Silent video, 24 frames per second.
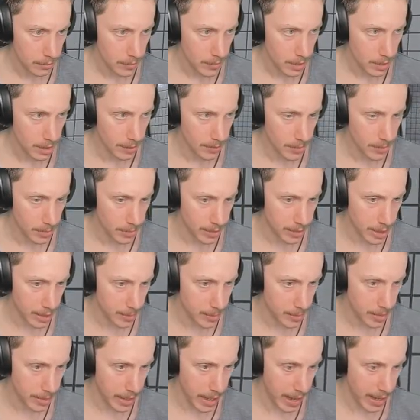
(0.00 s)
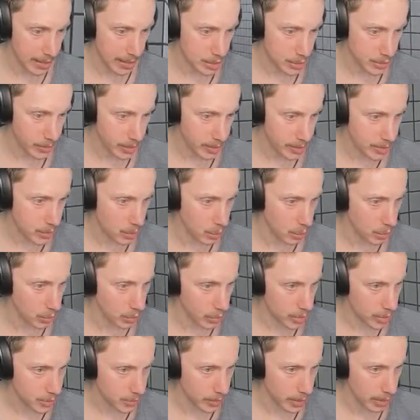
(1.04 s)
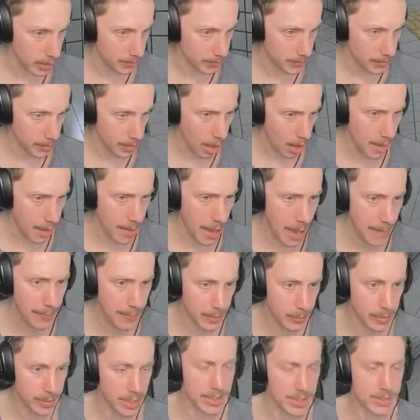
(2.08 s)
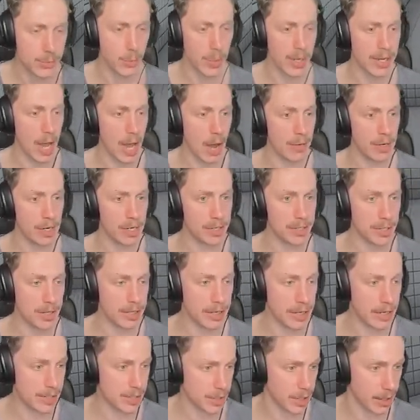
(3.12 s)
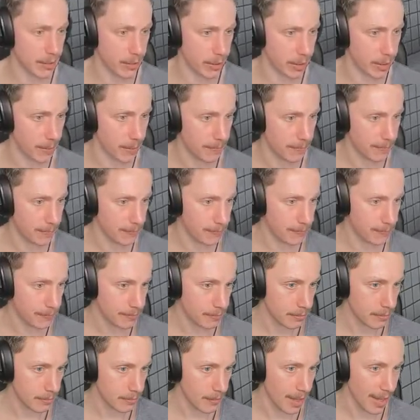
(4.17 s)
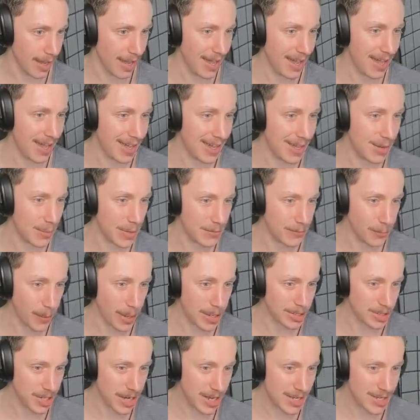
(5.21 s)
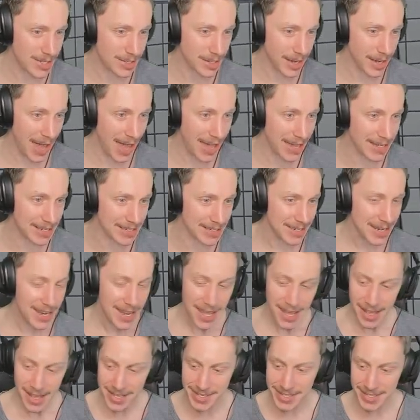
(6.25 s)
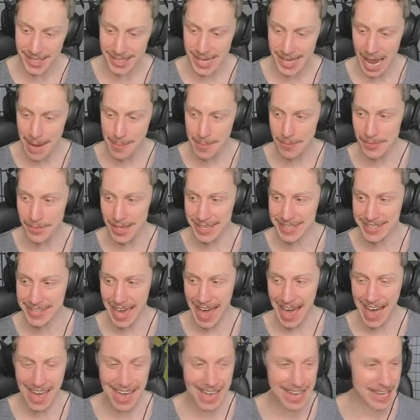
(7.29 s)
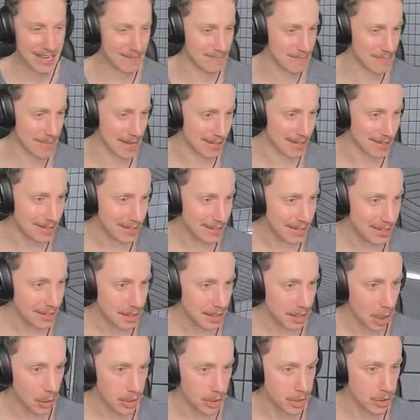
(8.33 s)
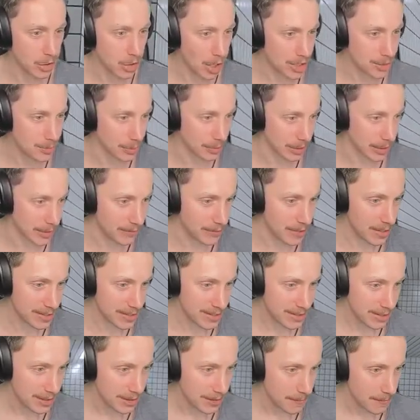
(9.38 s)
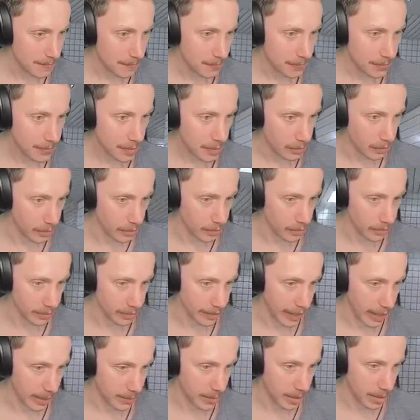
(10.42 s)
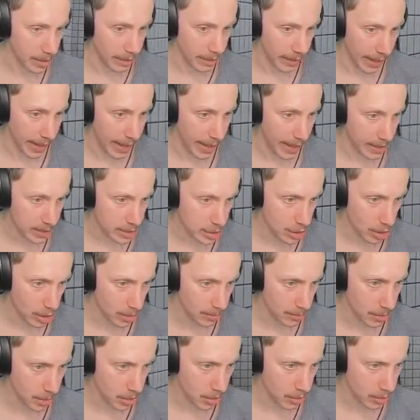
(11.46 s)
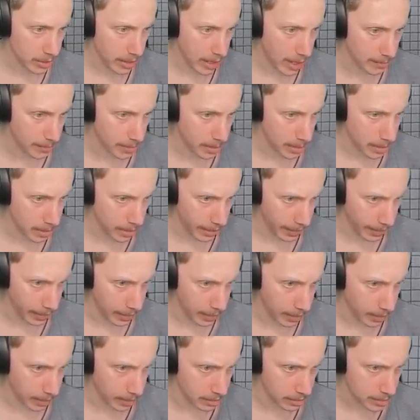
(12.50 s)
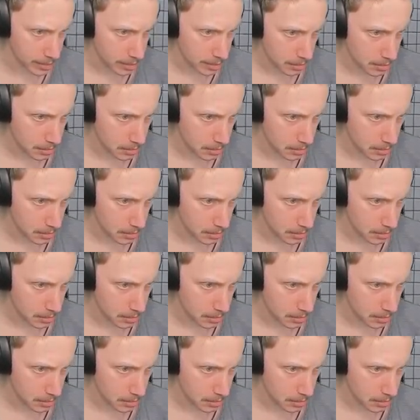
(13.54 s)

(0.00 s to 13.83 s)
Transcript: Yep, got the camera and hatch around this corner as well. I'm happy with this. We're going into the next area. Hey, we've reached exit 8! That's the name of the game! Oh, can you guys believe this? Right, got the camera, hatch combo, camera, and